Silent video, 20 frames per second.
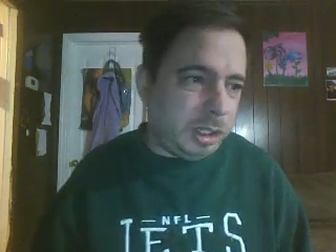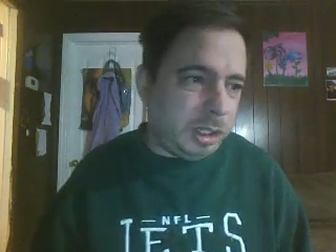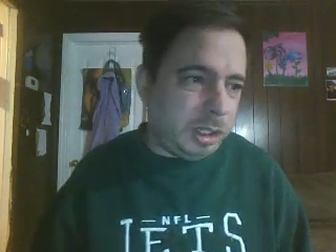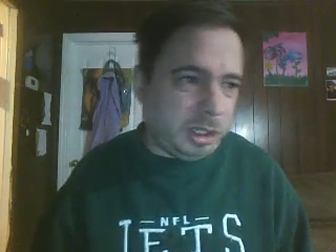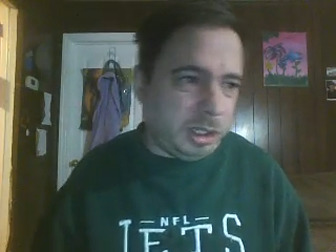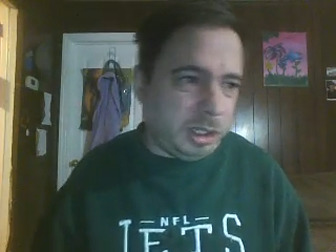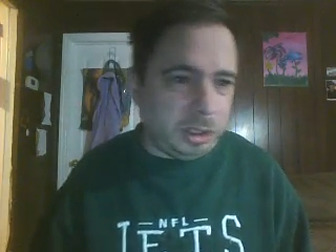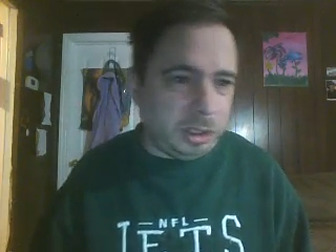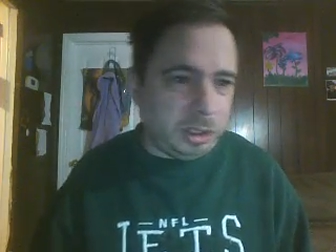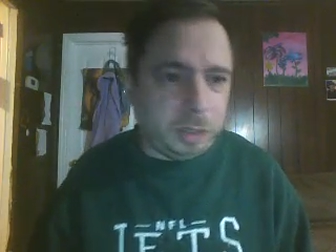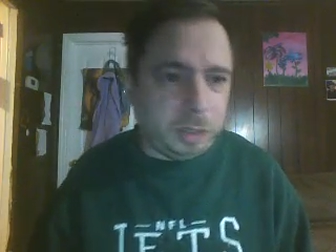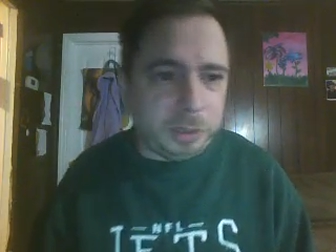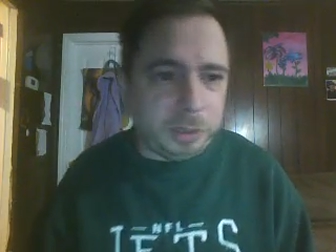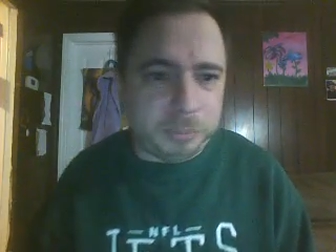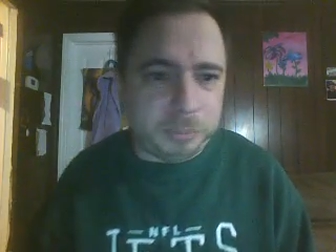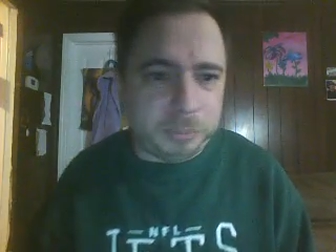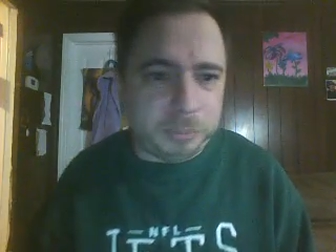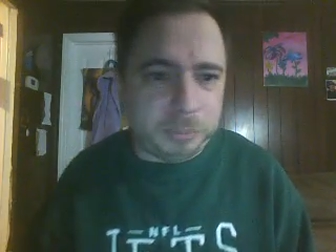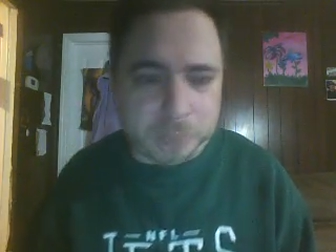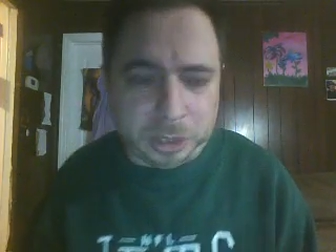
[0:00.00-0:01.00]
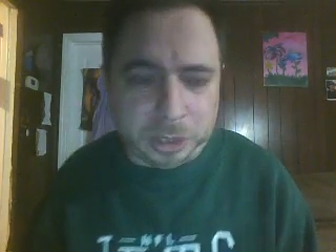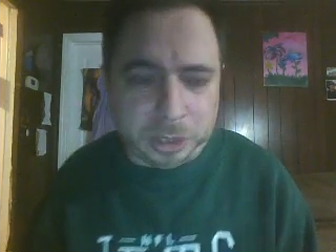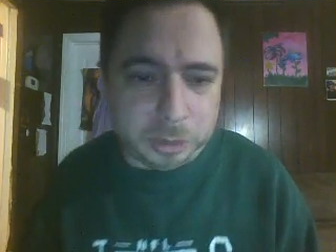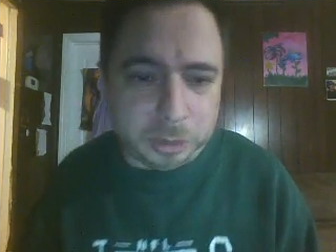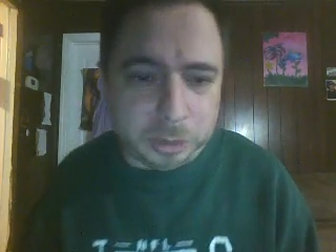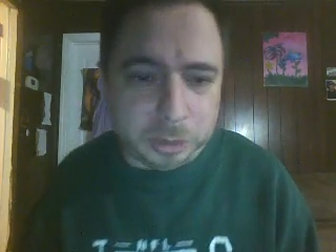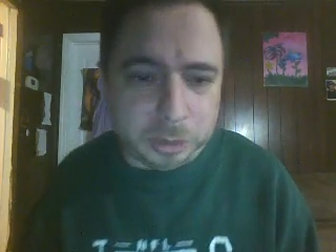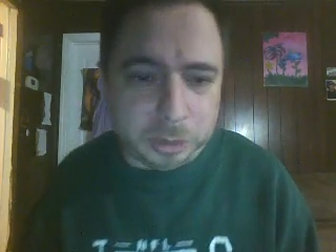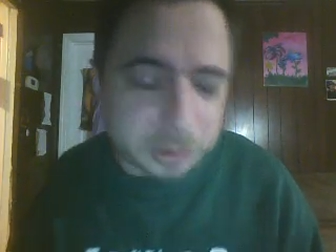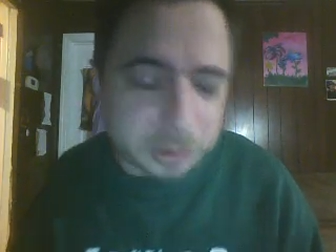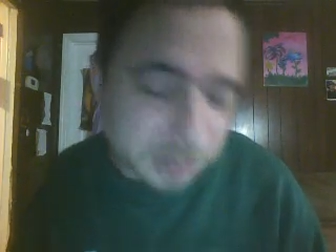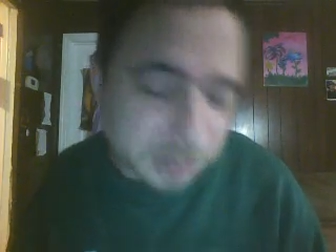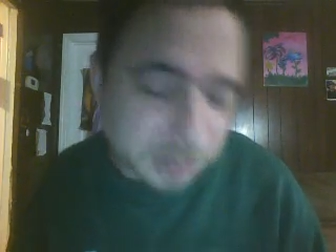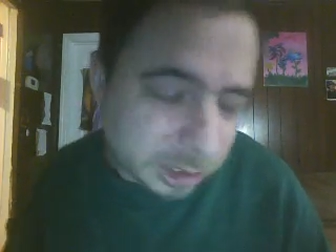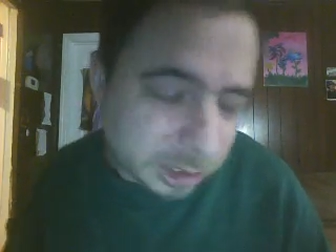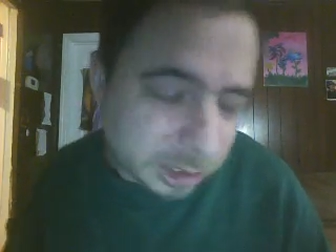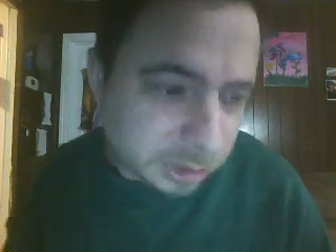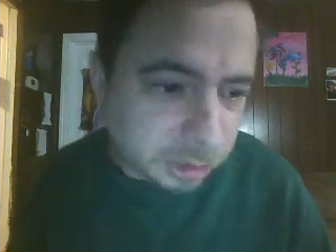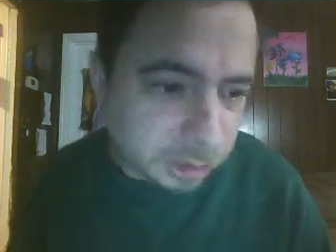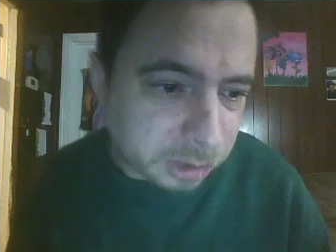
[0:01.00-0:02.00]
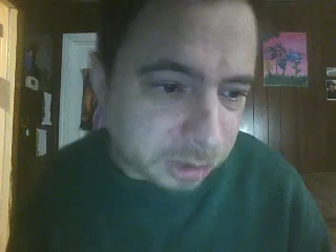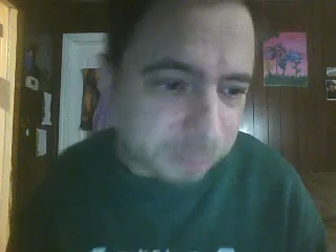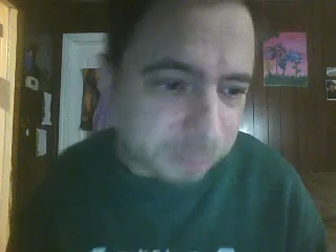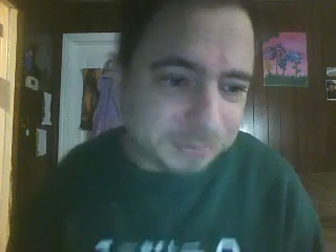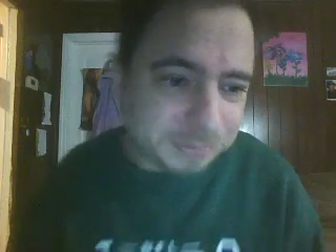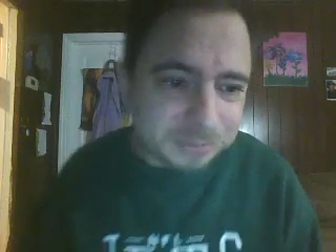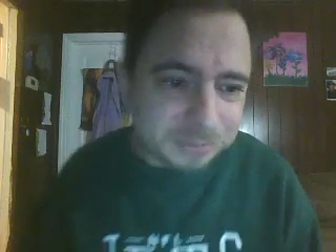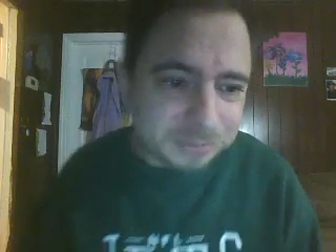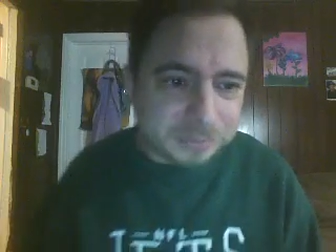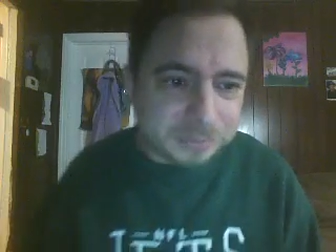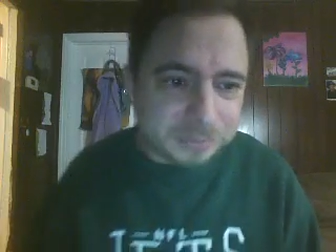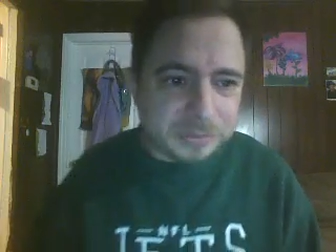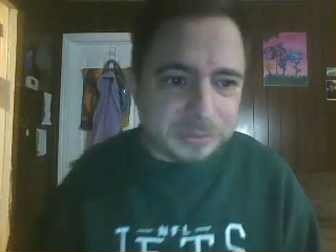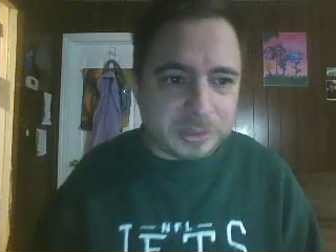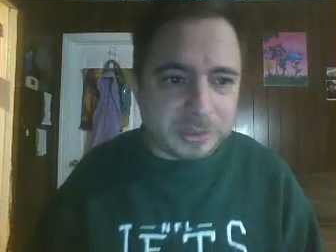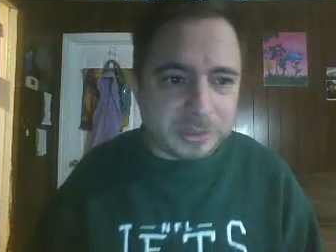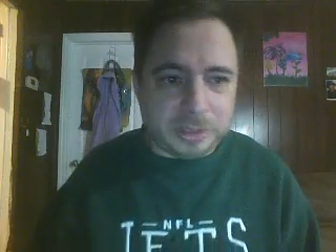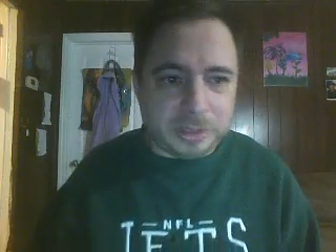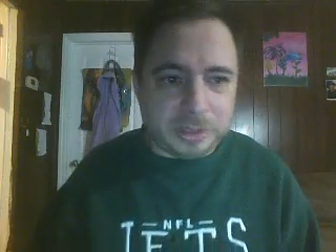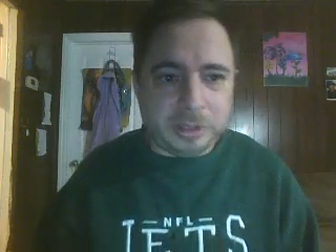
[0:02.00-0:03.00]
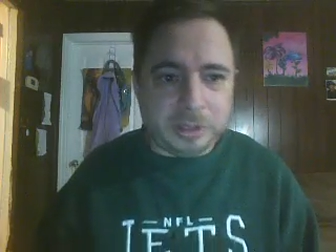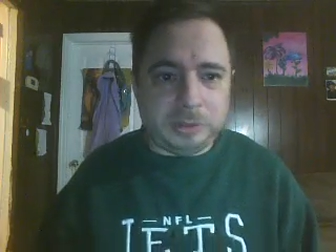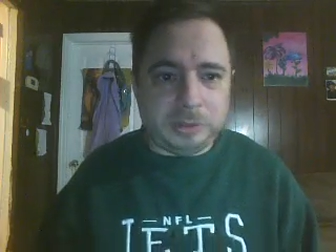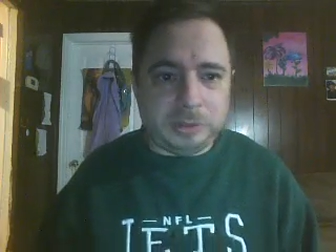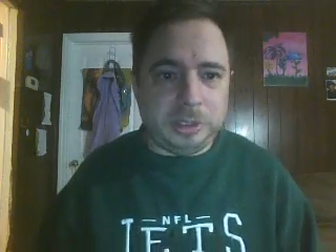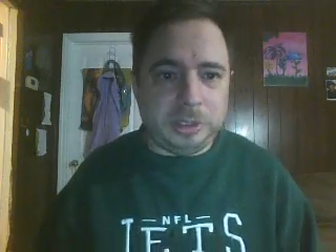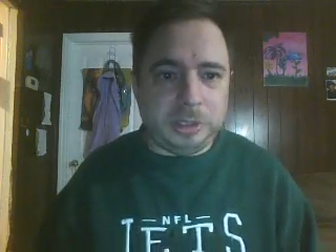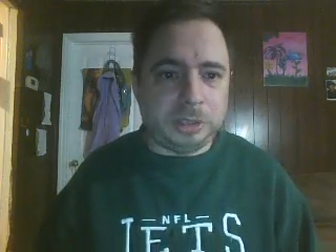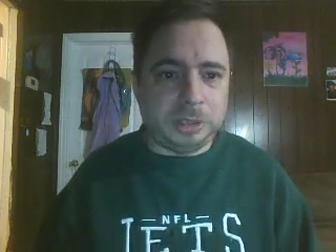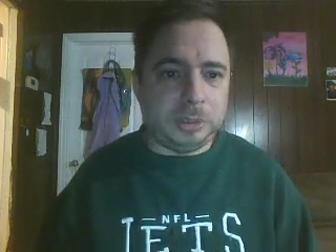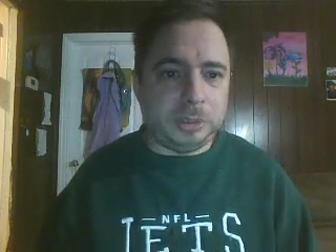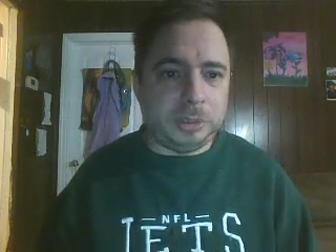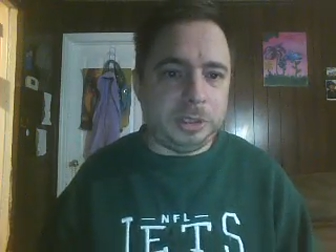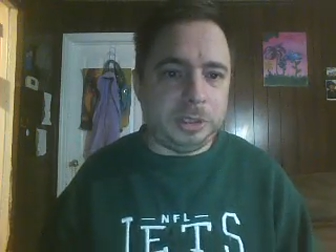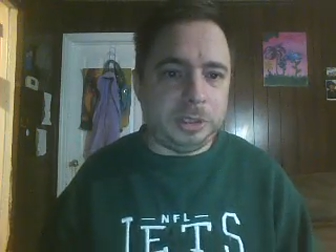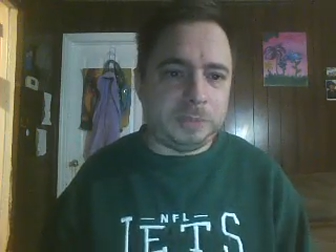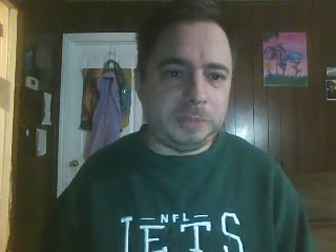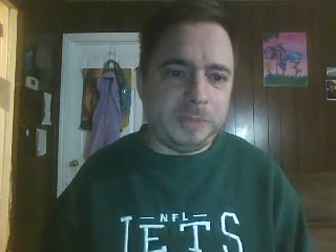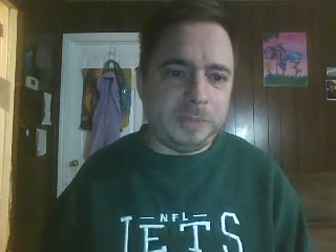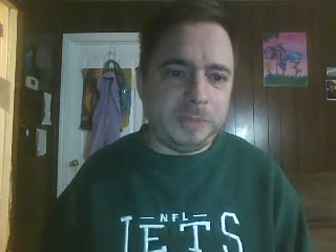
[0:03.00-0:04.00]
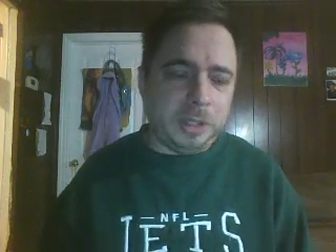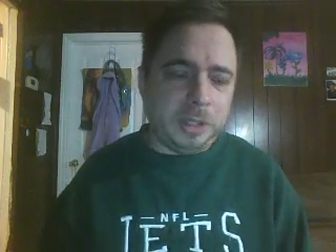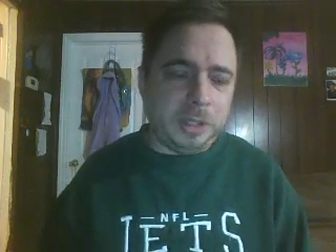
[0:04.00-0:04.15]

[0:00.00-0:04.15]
ended a little bit better, but still, you know, it is what it is.